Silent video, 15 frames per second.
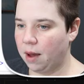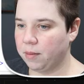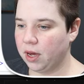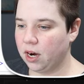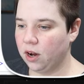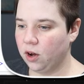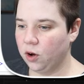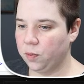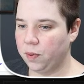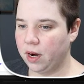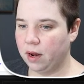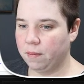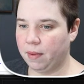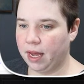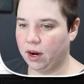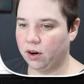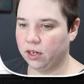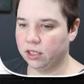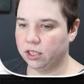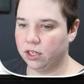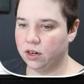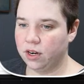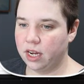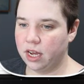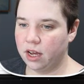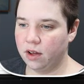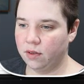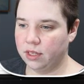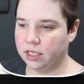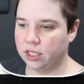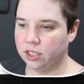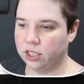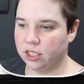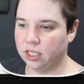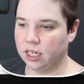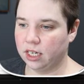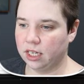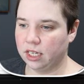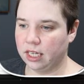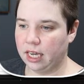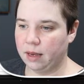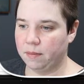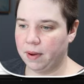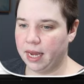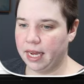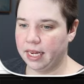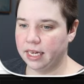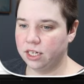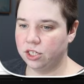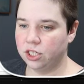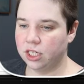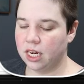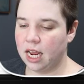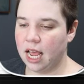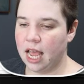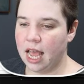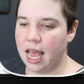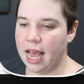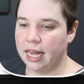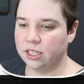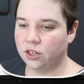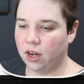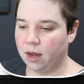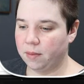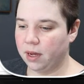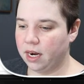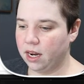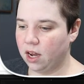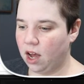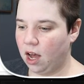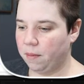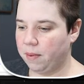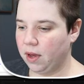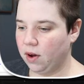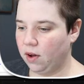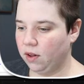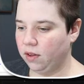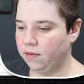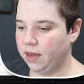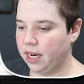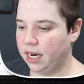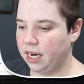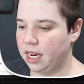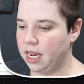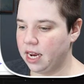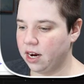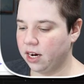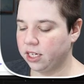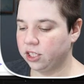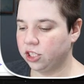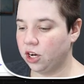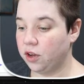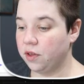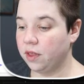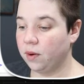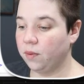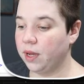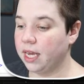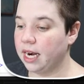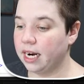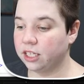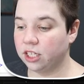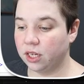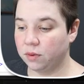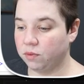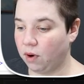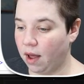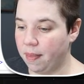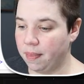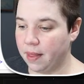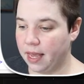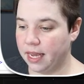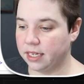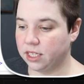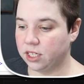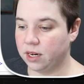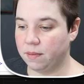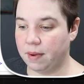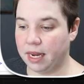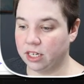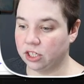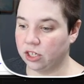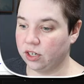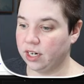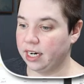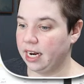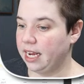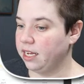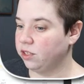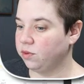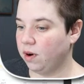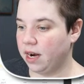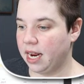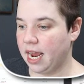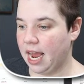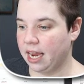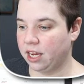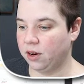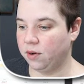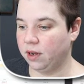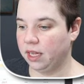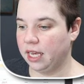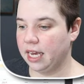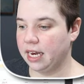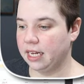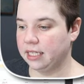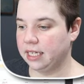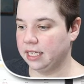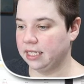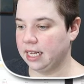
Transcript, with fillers: I'm gonna open up my R studio. This is just a clean page. And so I'm going to copy all of it in here and show you that we can actually run this to make sure it is running accurately and it's